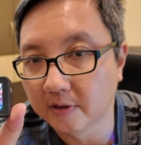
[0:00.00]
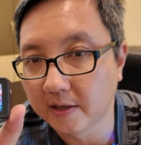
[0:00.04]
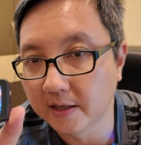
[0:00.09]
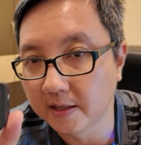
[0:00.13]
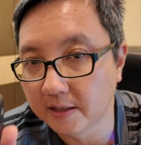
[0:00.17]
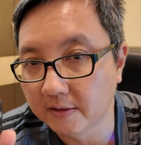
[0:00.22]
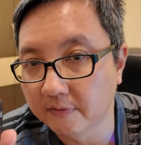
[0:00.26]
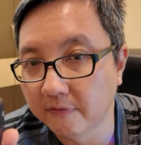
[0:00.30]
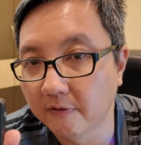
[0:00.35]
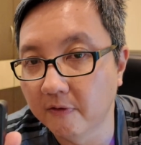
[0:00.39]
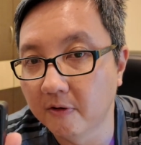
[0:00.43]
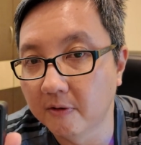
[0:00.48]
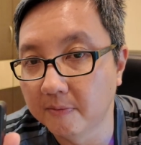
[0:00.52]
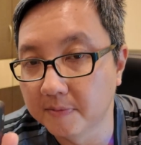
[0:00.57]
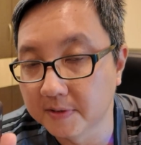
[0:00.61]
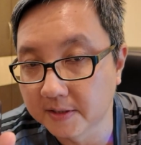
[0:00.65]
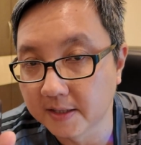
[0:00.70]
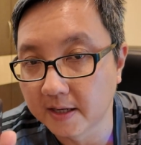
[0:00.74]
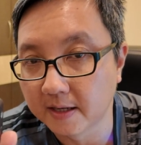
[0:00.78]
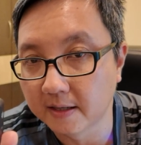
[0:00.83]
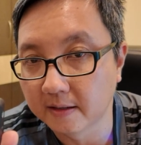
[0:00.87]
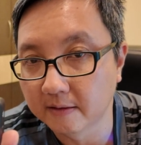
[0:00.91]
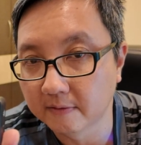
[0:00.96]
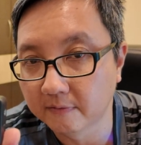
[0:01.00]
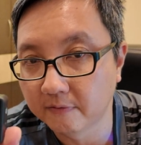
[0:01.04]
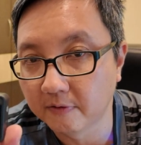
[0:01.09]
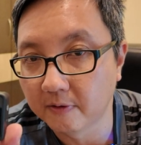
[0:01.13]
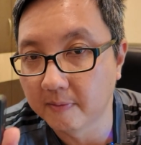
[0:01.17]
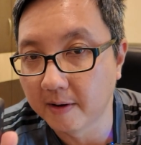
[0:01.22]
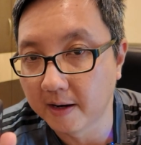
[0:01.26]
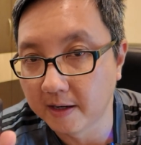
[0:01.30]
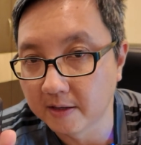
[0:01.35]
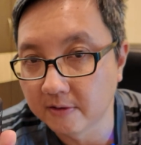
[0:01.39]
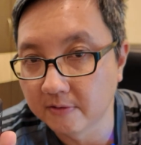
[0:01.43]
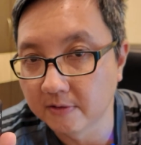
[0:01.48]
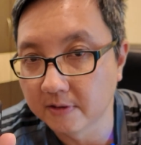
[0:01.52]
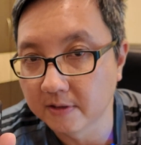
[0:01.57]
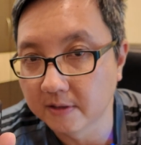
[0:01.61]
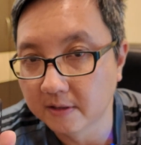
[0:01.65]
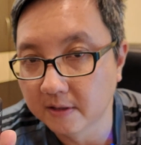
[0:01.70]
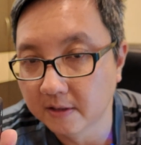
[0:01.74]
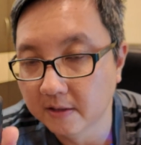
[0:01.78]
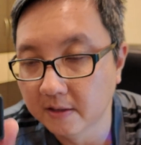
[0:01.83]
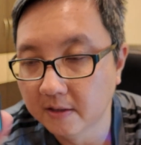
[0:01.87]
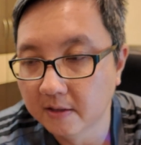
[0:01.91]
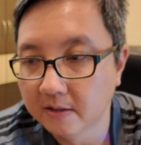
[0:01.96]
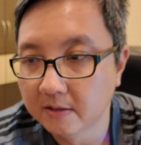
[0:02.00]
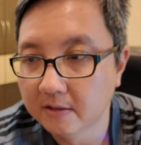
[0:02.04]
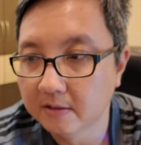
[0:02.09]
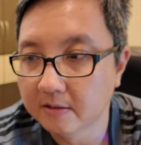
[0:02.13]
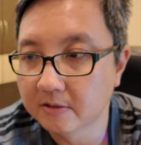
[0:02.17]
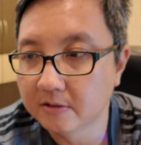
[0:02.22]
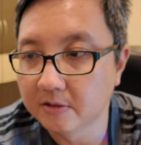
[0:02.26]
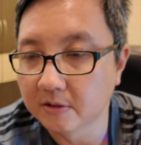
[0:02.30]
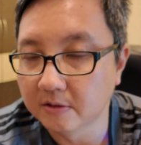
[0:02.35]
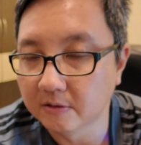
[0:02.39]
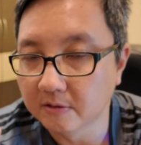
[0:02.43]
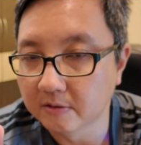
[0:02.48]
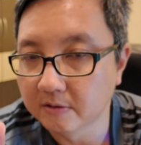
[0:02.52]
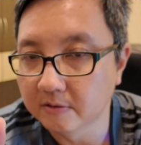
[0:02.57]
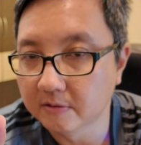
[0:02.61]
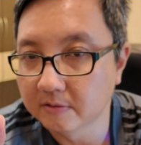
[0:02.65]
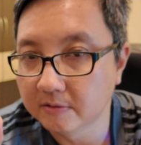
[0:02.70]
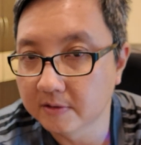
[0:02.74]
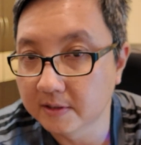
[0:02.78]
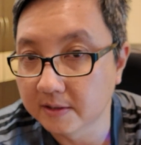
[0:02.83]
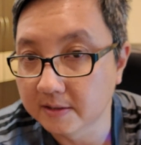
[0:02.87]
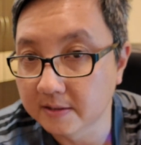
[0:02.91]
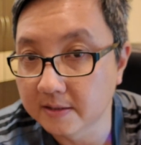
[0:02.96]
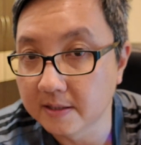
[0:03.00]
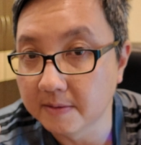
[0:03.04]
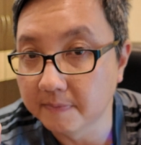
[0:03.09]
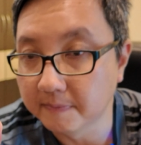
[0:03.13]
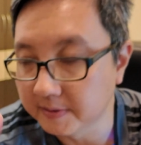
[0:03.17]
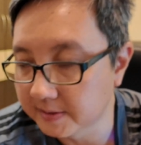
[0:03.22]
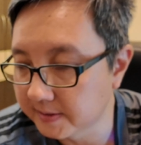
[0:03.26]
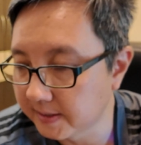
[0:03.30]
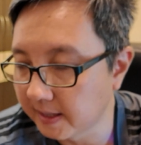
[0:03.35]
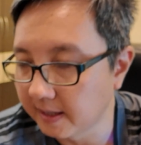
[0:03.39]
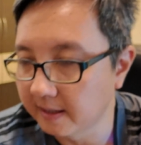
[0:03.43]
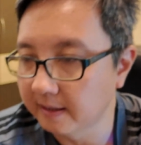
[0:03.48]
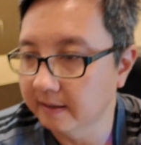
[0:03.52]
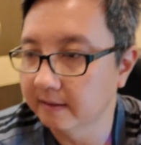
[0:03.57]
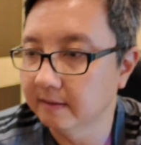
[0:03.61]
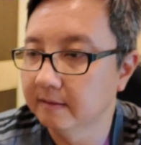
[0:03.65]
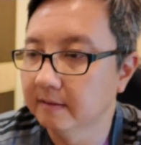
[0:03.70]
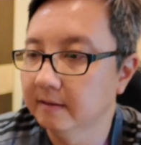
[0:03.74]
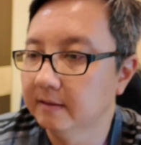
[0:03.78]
84% from 100, so 16%